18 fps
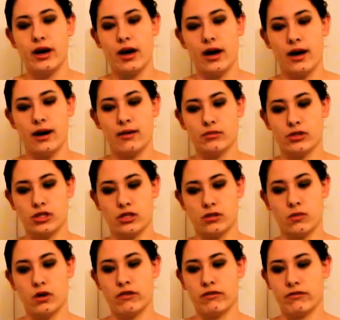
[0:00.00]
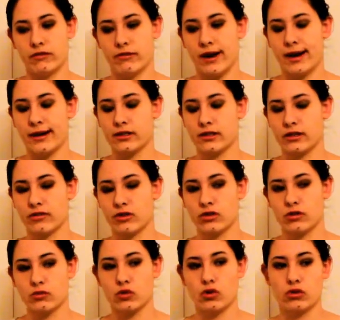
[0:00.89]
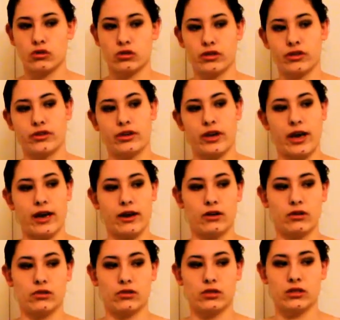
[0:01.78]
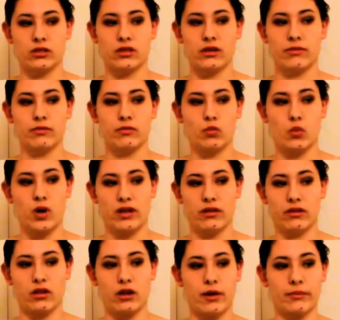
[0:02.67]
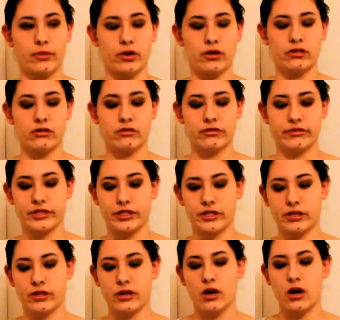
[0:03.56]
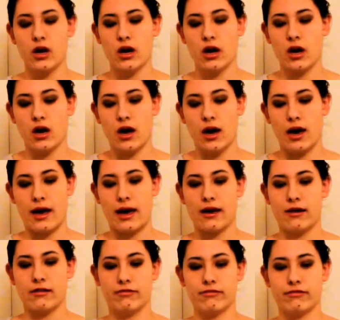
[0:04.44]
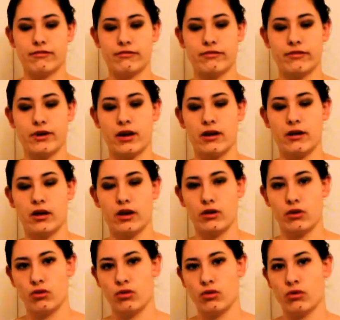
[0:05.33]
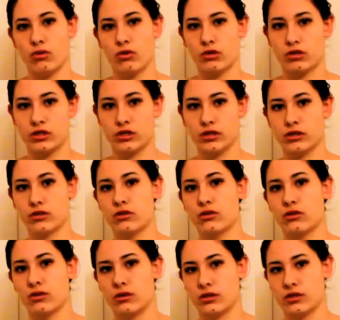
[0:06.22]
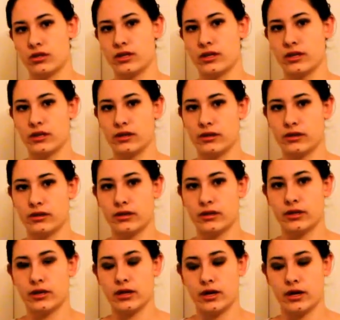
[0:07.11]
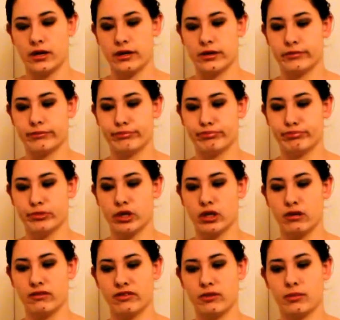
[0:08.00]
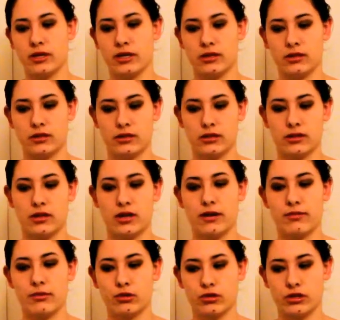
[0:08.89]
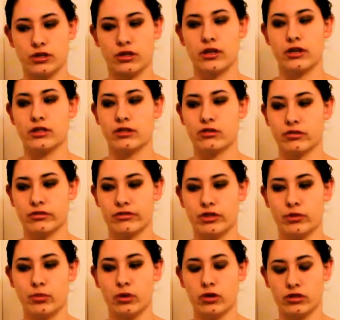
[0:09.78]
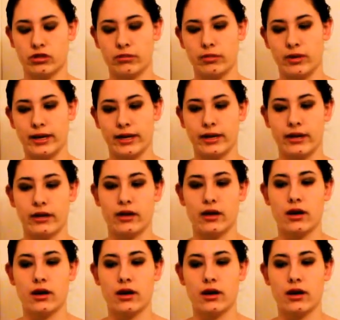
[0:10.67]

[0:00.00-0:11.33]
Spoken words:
just some off the racks. I've got some Corset UK corsets, one that I'm going to review. I have an Orchard corset over bust that I'm also going to review possibly.